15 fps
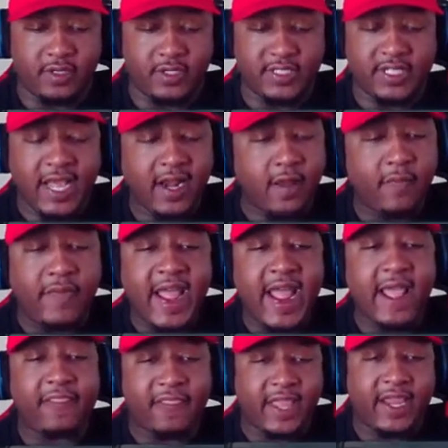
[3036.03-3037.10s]
It's not a
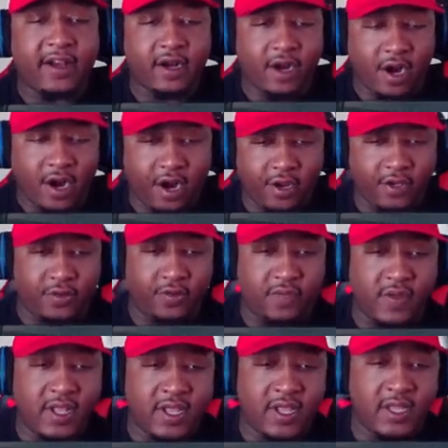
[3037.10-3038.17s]
bad thing to argue,
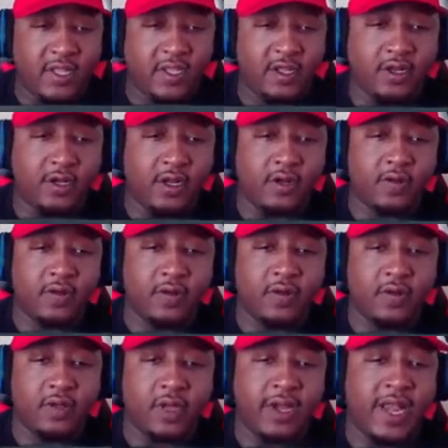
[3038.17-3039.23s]
you know.
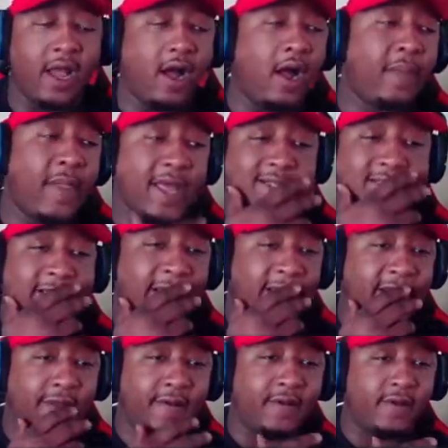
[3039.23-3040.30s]
Now I'm not
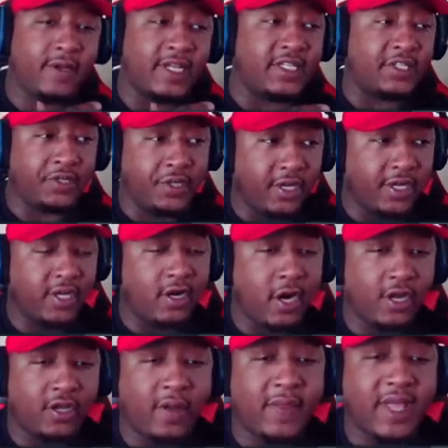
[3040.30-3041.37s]
saying it's good to
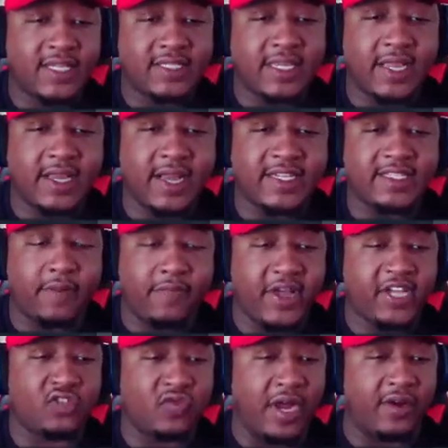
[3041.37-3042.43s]
argue. I'm not saying that's the
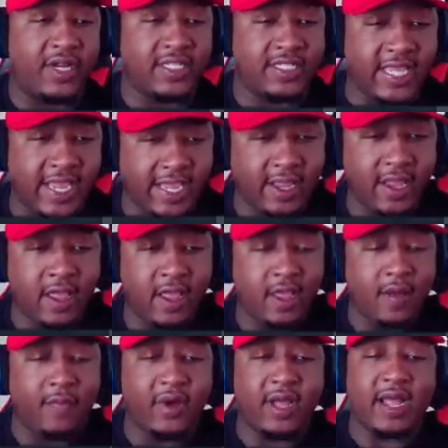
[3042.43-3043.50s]
best route to take,
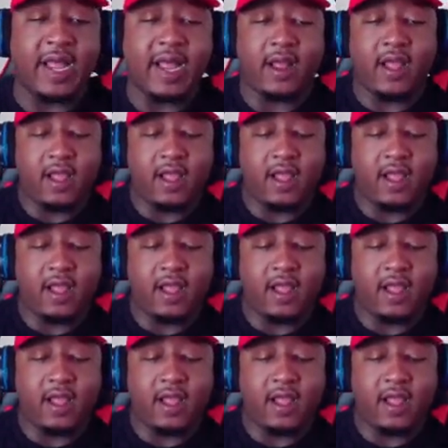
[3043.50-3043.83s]
but